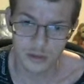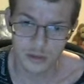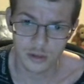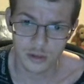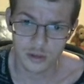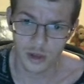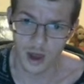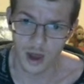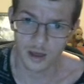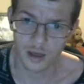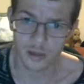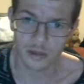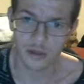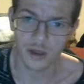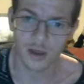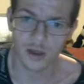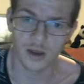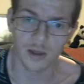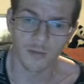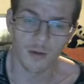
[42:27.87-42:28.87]
texts
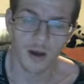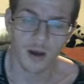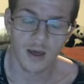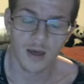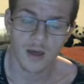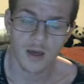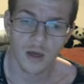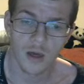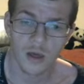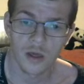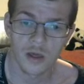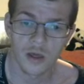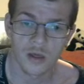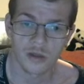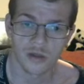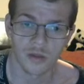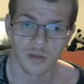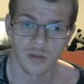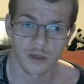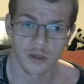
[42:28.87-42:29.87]
anyway.
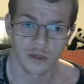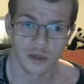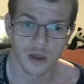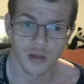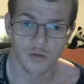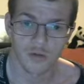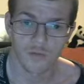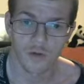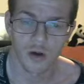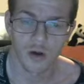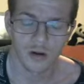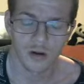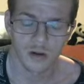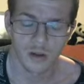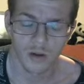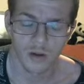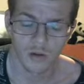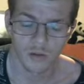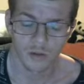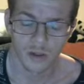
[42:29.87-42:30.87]
So they said
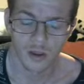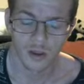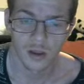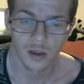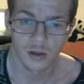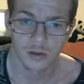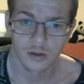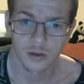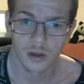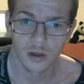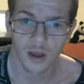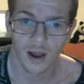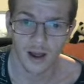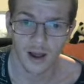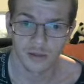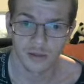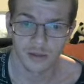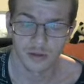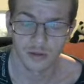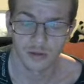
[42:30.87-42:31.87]
Guardiola
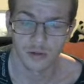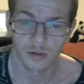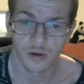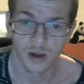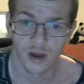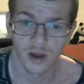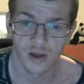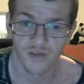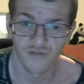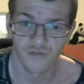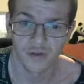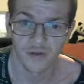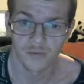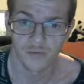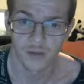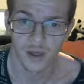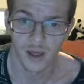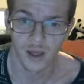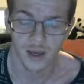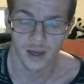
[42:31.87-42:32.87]
hasn't done anything
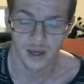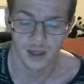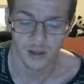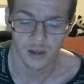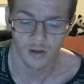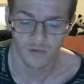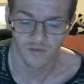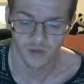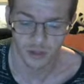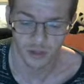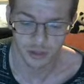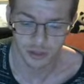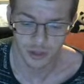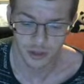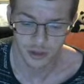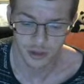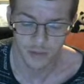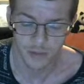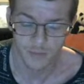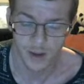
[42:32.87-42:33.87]
that any other
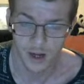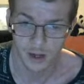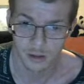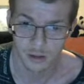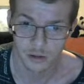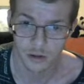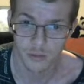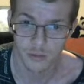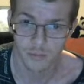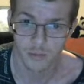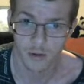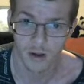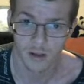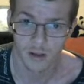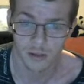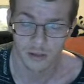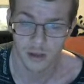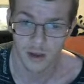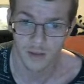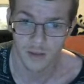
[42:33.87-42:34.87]
City manager prior
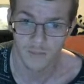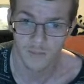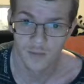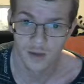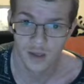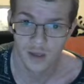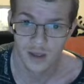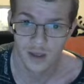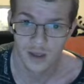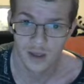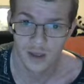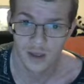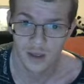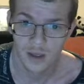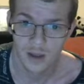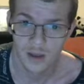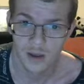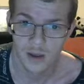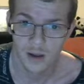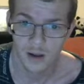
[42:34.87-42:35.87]
to him
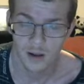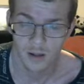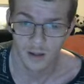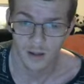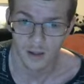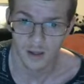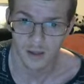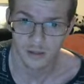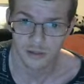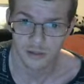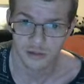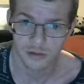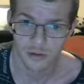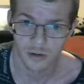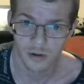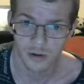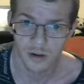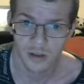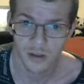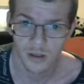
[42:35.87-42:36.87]
has
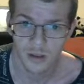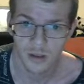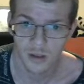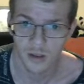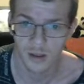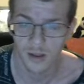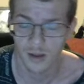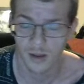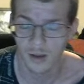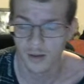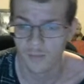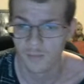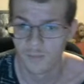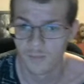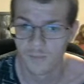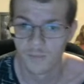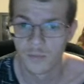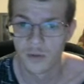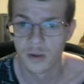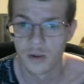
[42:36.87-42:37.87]
done.
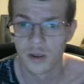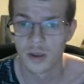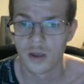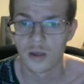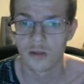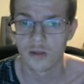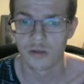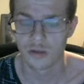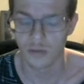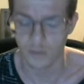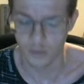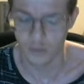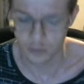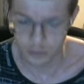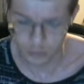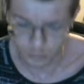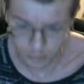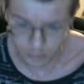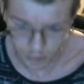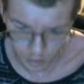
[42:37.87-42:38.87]
So they
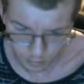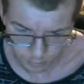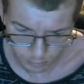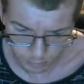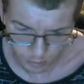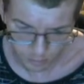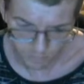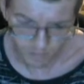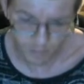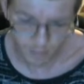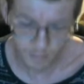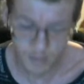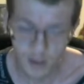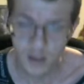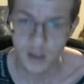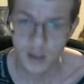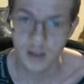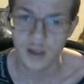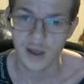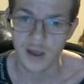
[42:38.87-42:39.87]
should get rid of him.
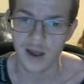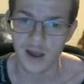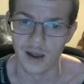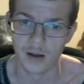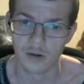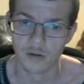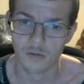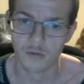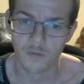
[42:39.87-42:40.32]
And